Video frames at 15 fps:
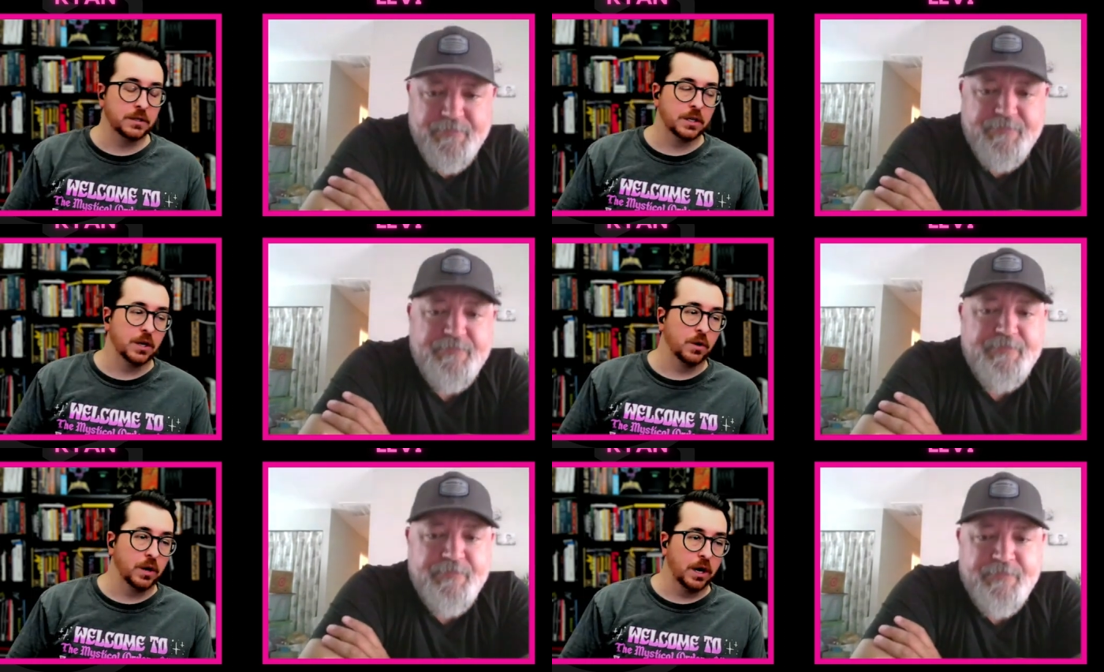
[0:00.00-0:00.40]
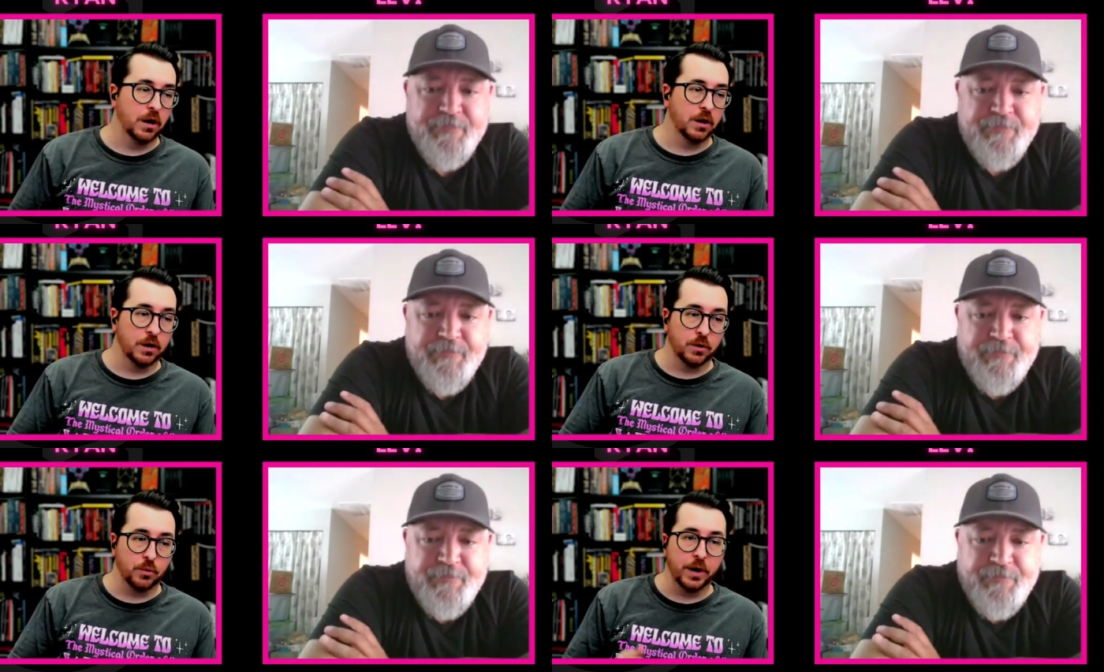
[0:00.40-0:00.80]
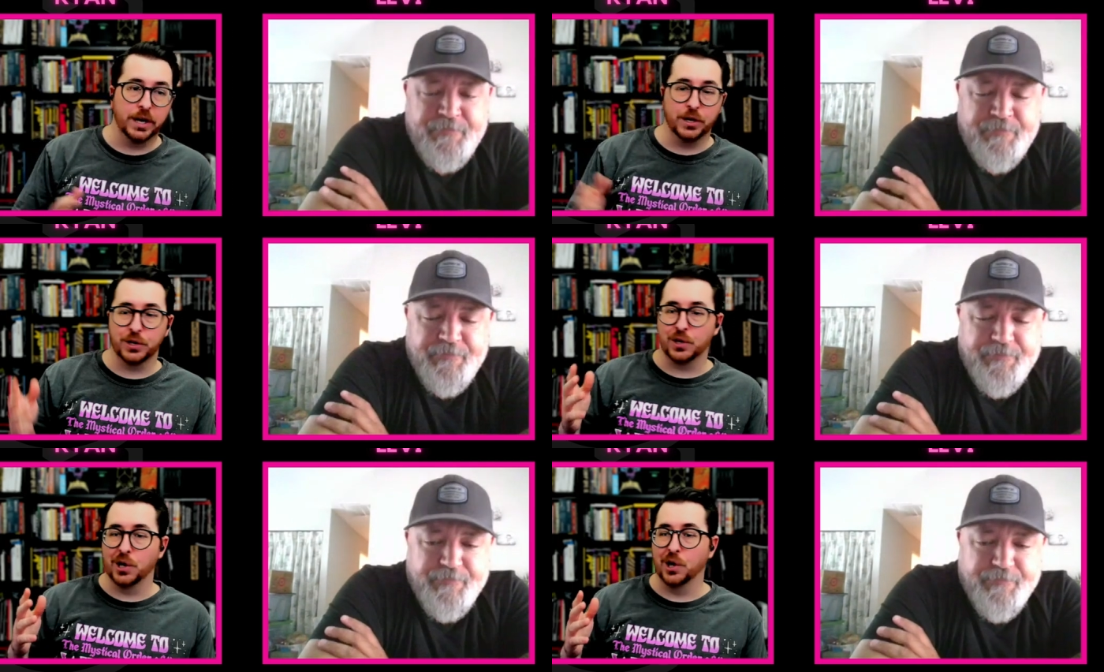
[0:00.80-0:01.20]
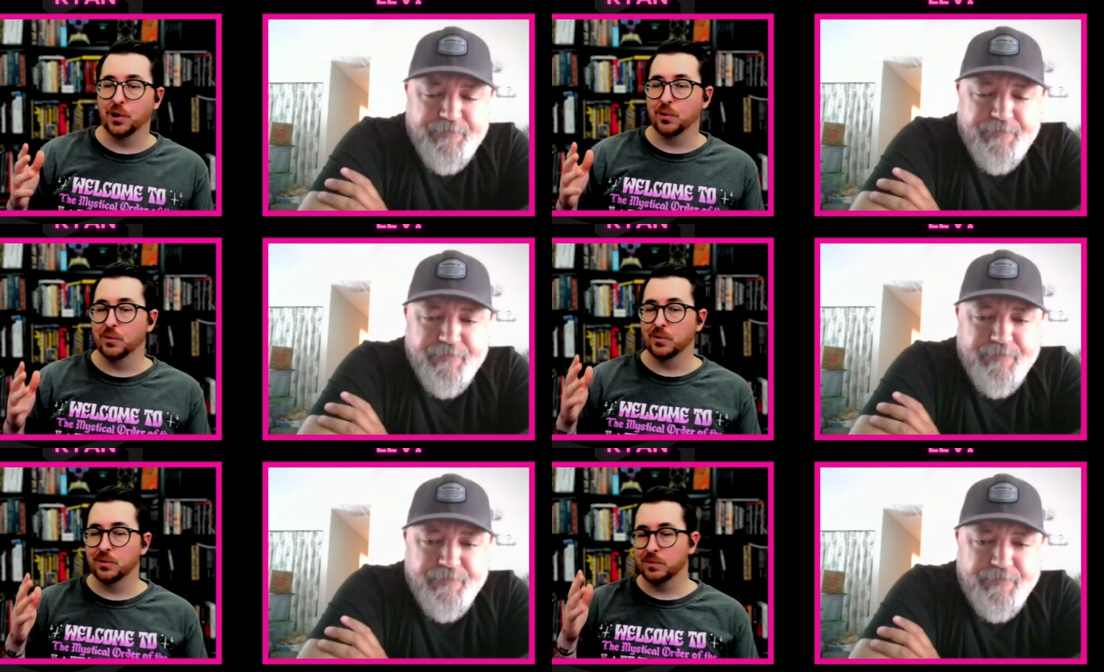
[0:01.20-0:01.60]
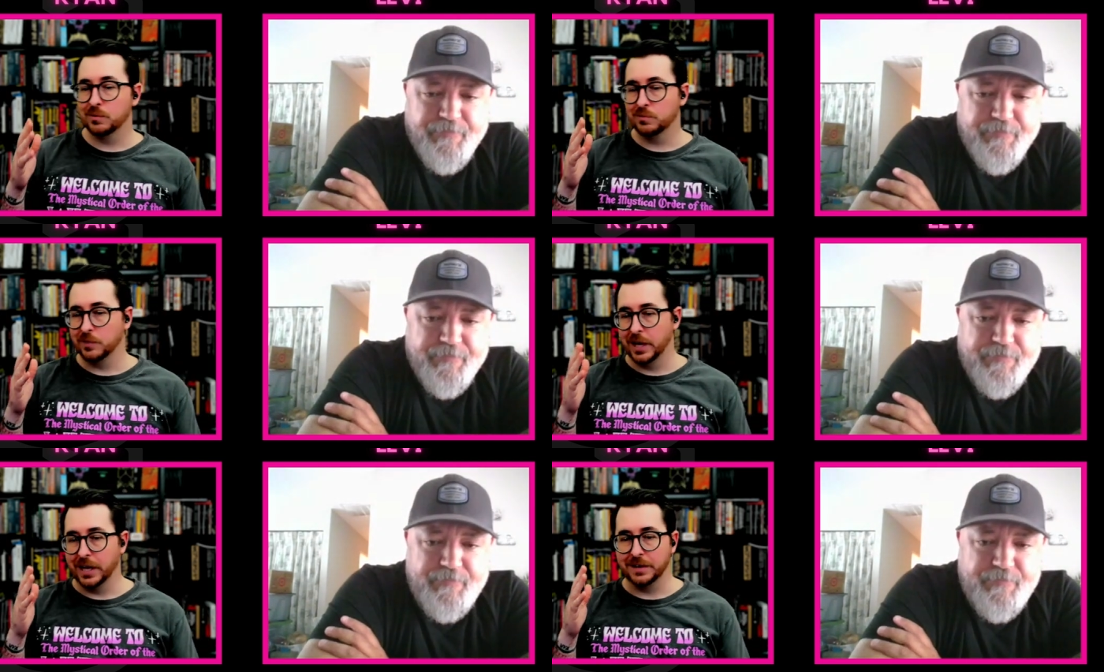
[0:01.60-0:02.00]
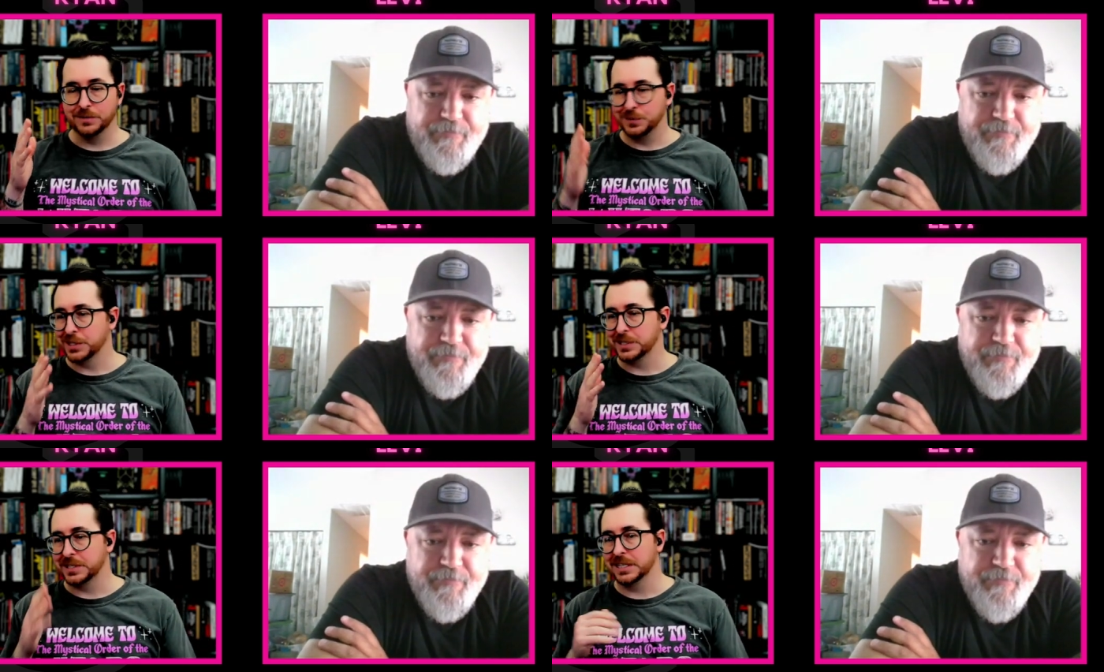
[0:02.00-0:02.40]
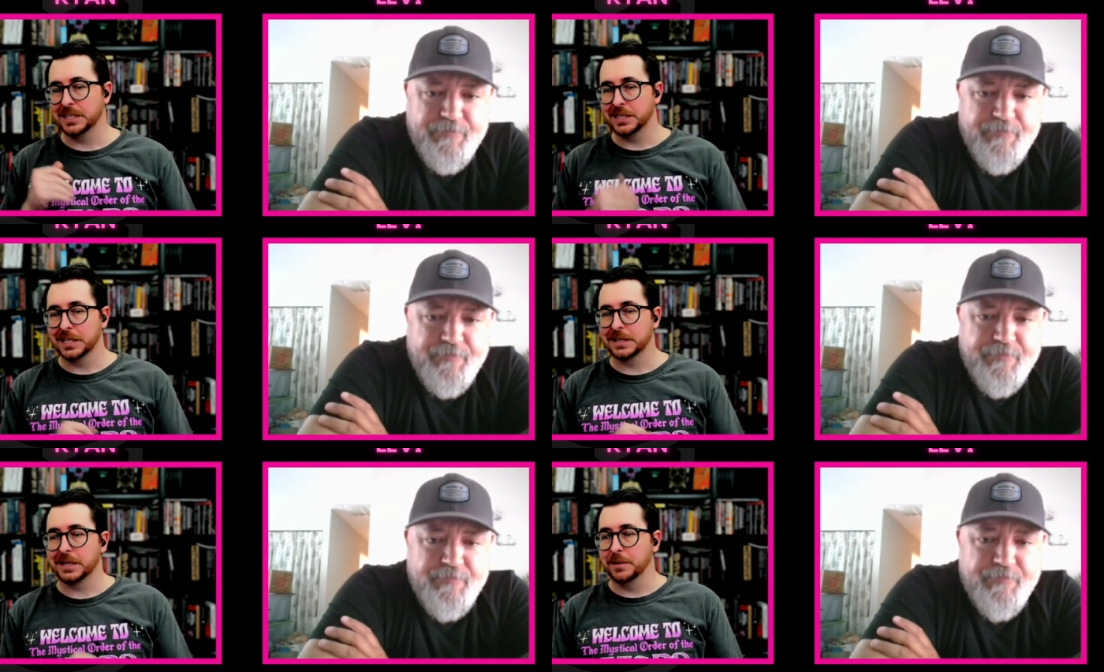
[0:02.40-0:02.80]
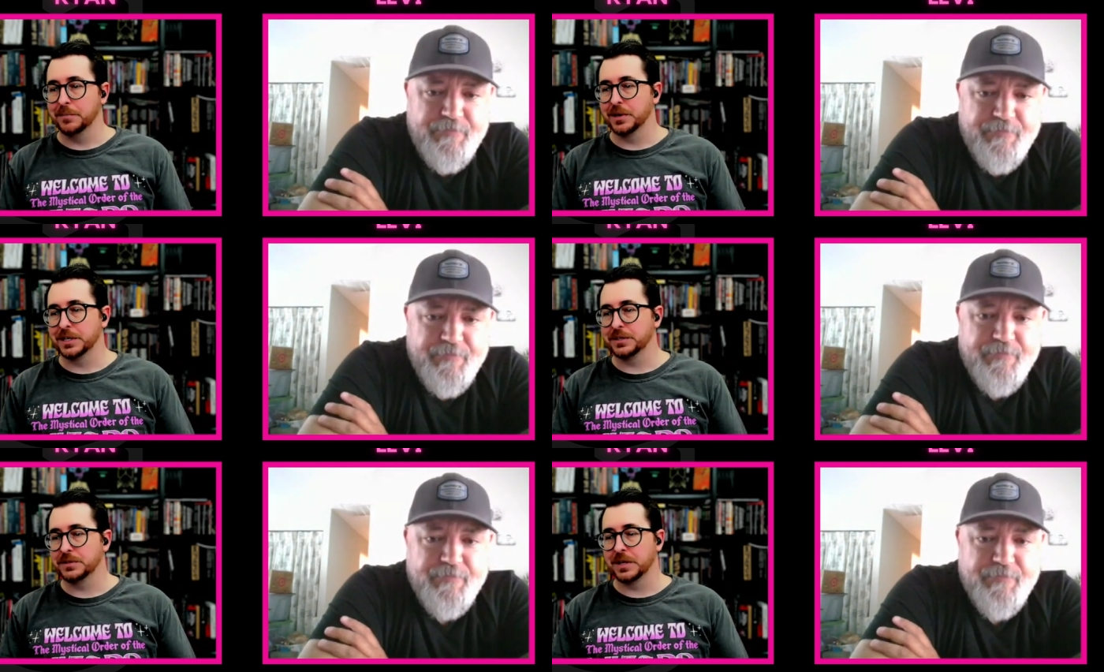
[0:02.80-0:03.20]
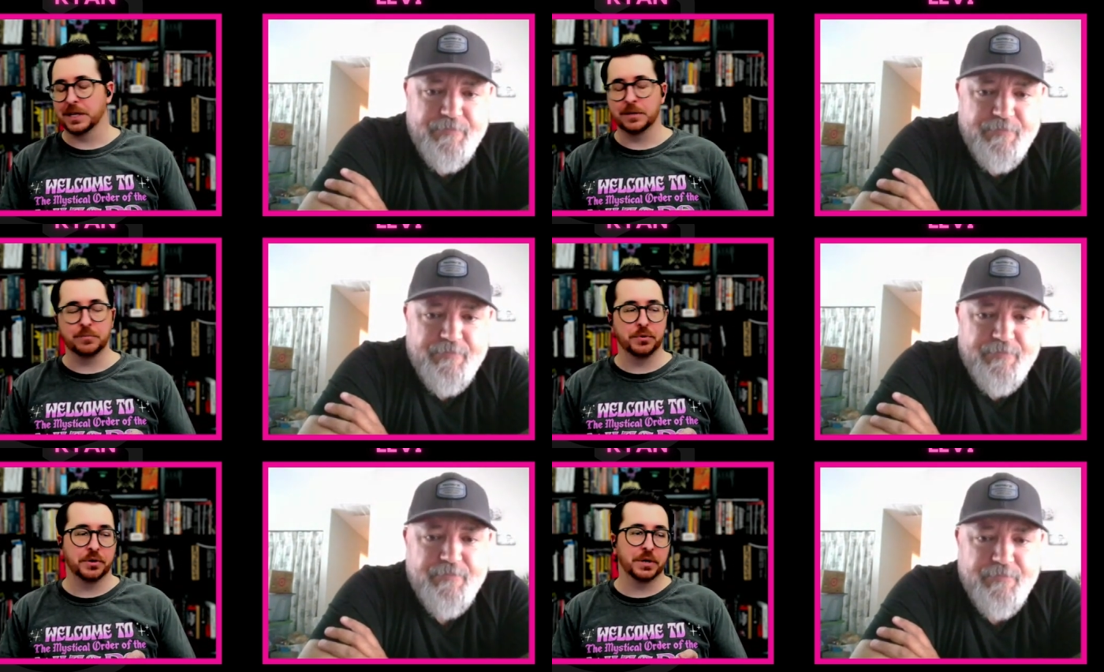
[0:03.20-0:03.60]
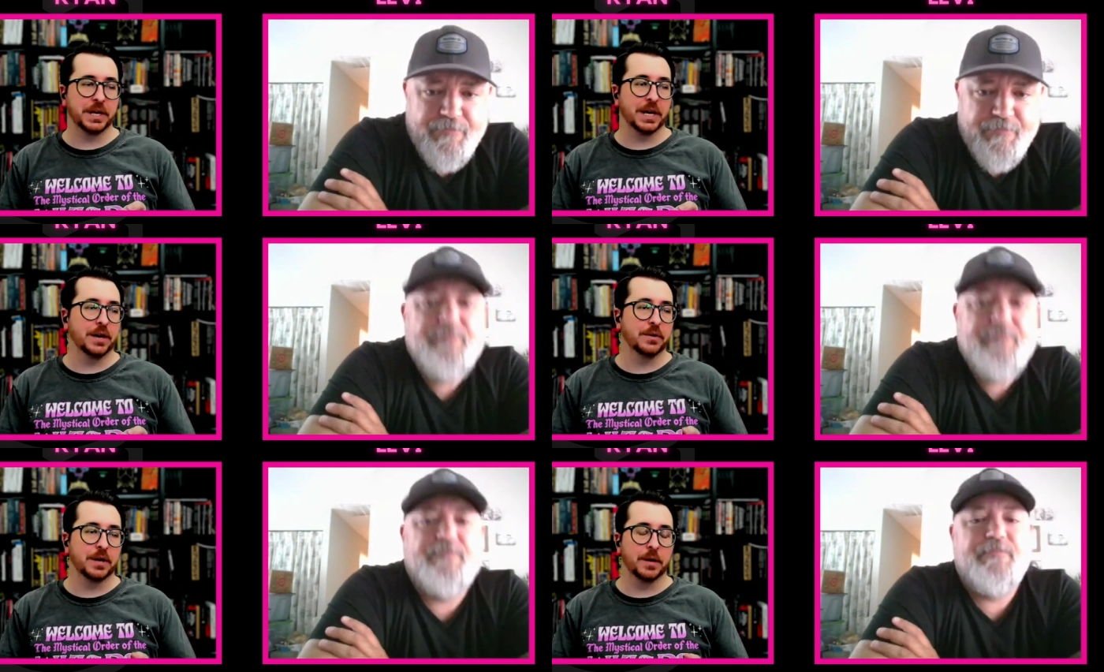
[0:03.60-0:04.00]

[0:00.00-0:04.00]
Speaker 1: you know, are ready to go and just need to get that money so they can put it out.